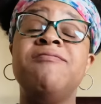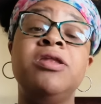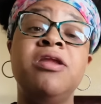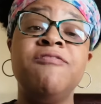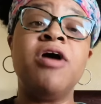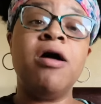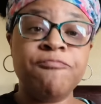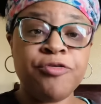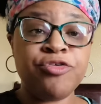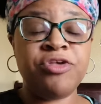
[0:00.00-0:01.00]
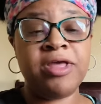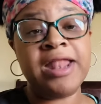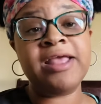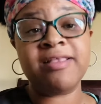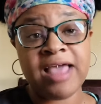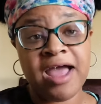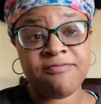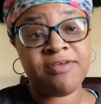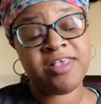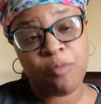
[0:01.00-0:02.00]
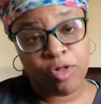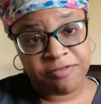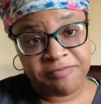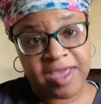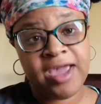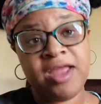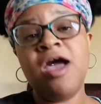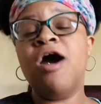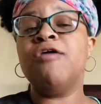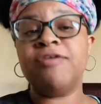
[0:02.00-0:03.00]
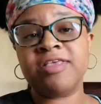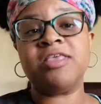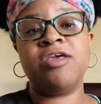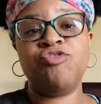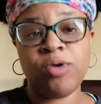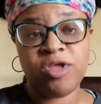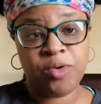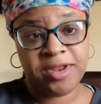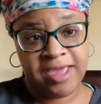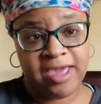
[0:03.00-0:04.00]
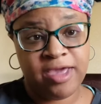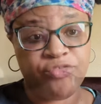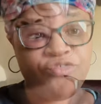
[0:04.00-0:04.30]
enough comfort to get inside of a smaller vein versus a 21 gauge.